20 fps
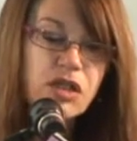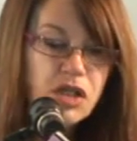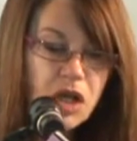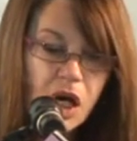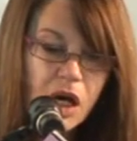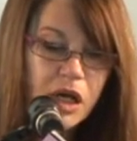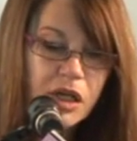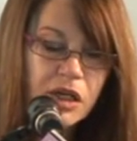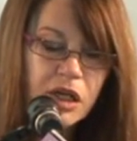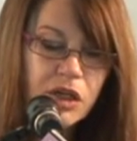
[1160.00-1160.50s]

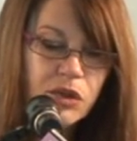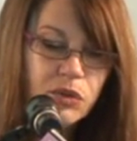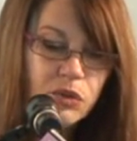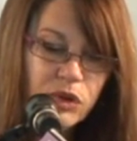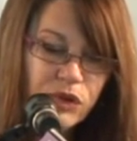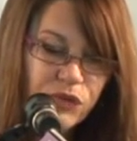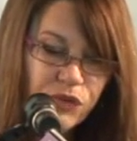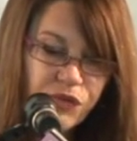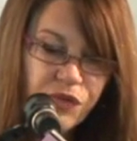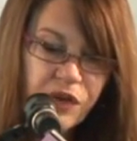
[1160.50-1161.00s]
turning and
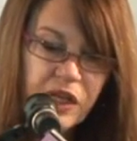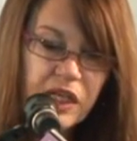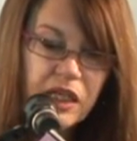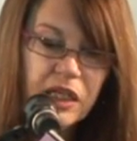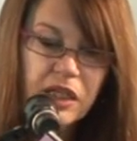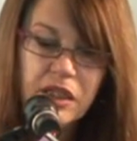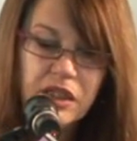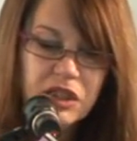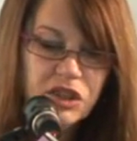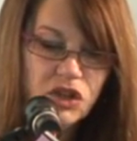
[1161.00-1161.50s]

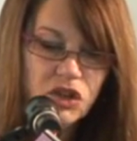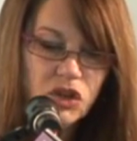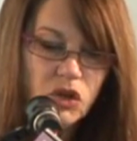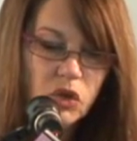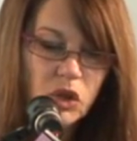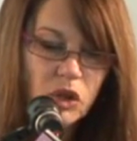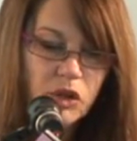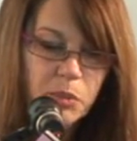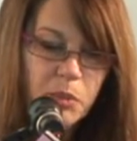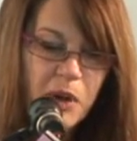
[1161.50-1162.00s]
refilling these
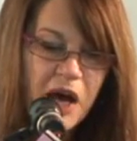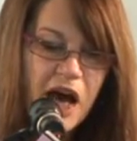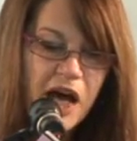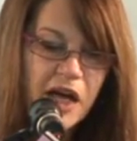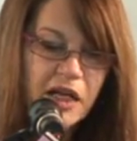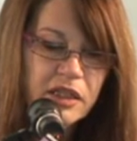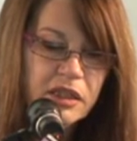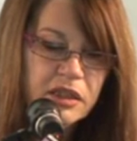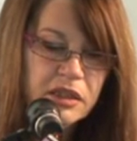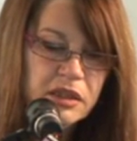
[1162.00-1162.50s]
salt
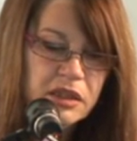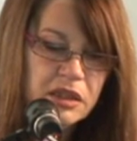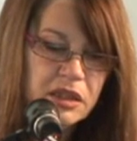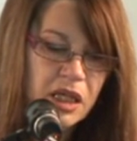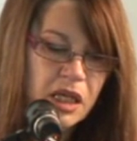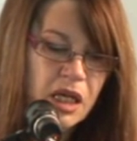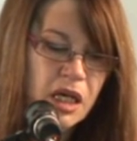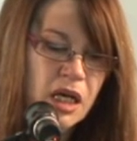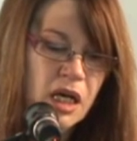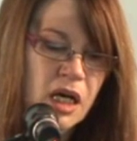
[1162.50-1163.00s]
pans
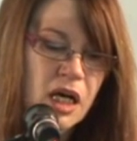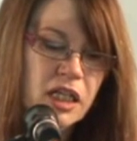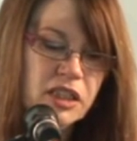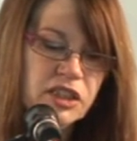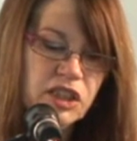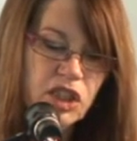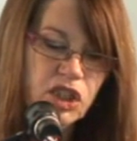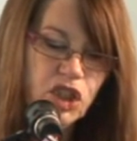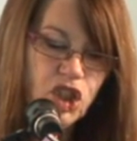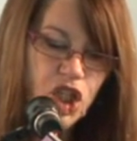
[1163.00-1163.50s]

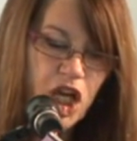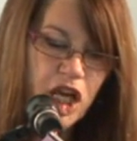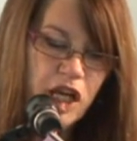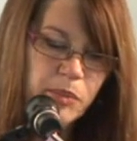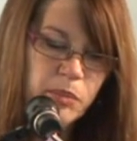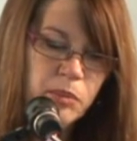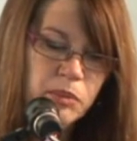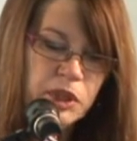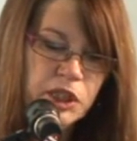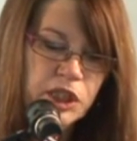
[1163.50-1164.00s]
as the
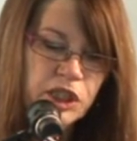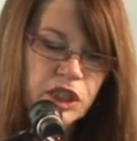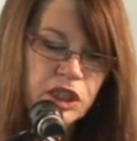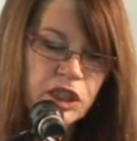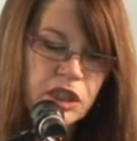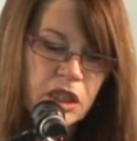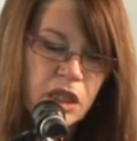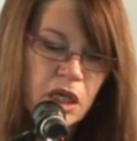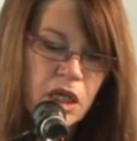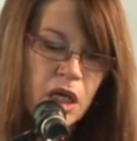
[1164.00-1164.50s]

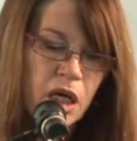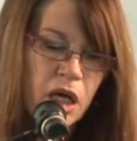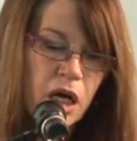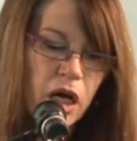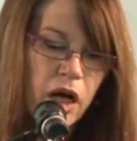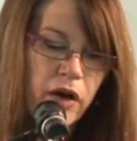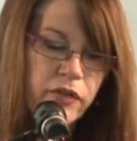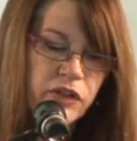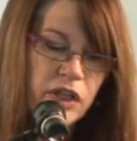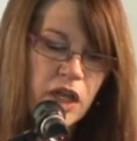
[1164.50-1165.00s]
chambers
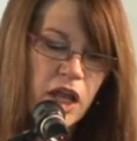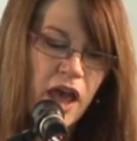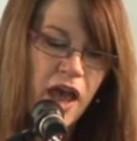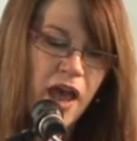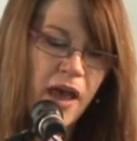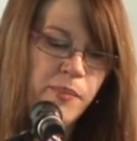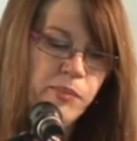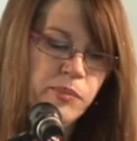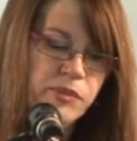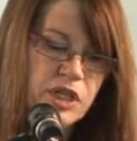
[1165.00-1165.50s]
of an
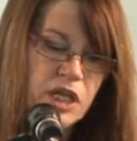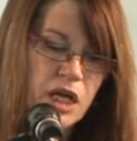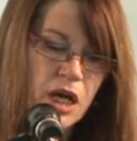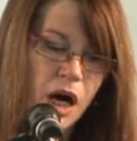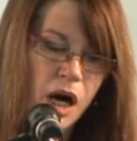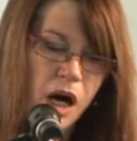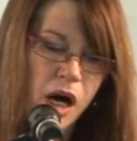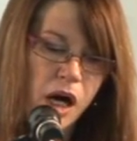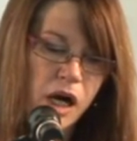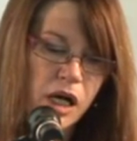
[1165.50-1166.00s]
empty
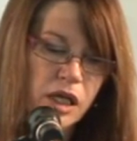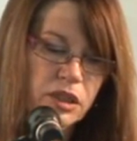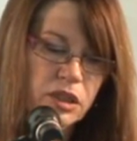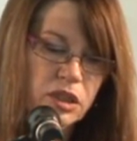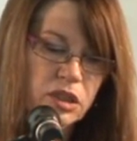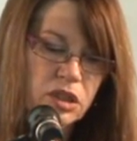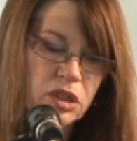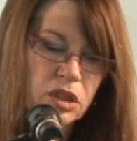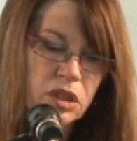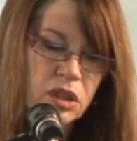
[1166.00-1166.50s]
heart
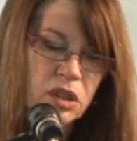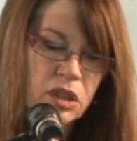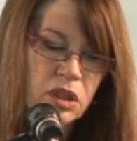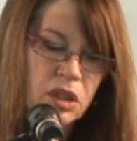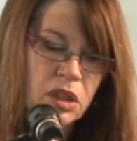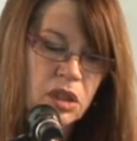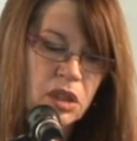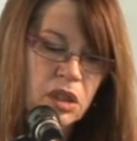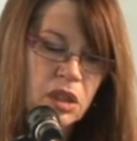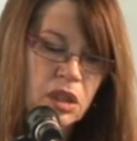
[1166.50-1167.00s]

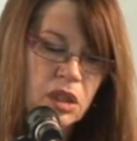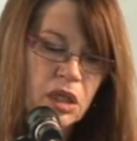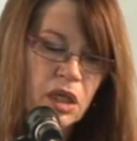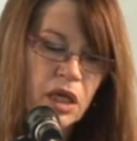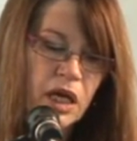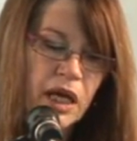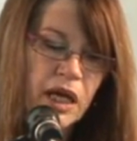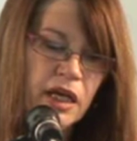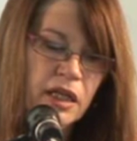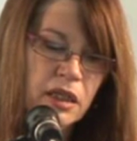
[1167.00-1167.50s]

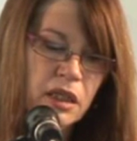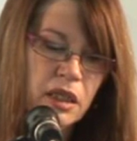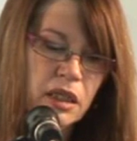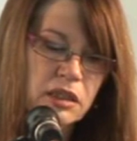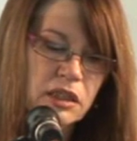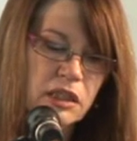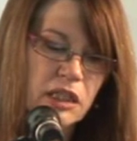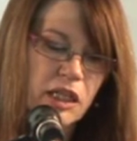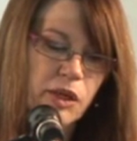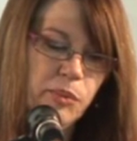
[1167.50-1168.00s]

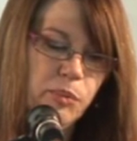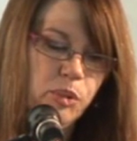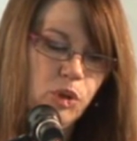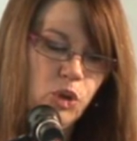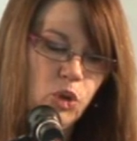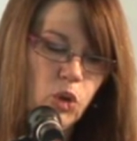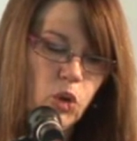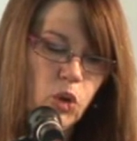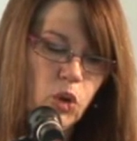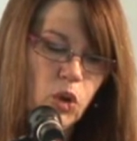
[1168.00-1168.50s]
endlessly
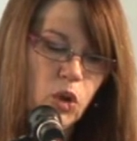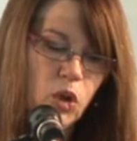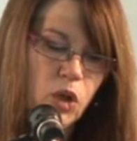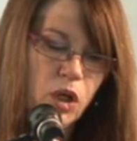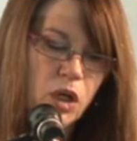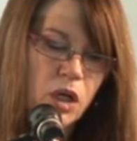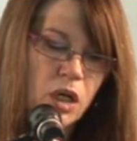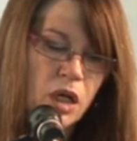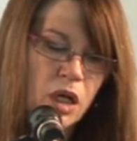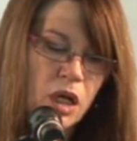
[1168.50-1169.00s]
pour
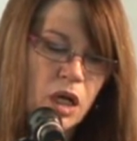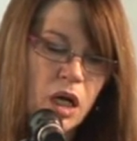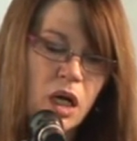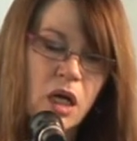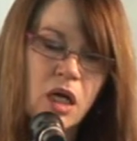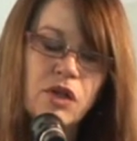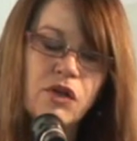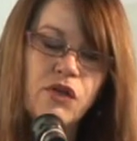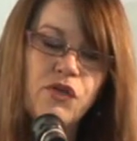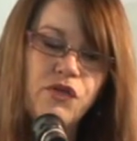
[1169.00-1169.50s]

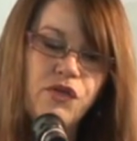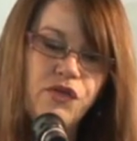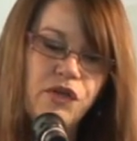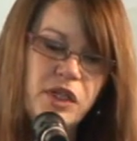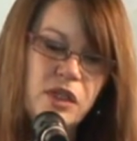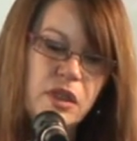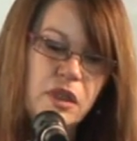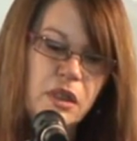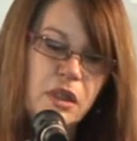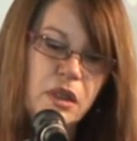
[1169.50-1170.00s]
and
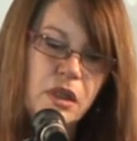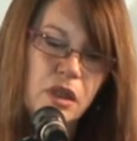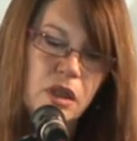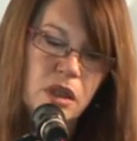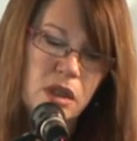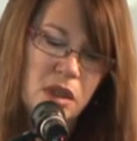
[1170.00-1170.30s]
fill,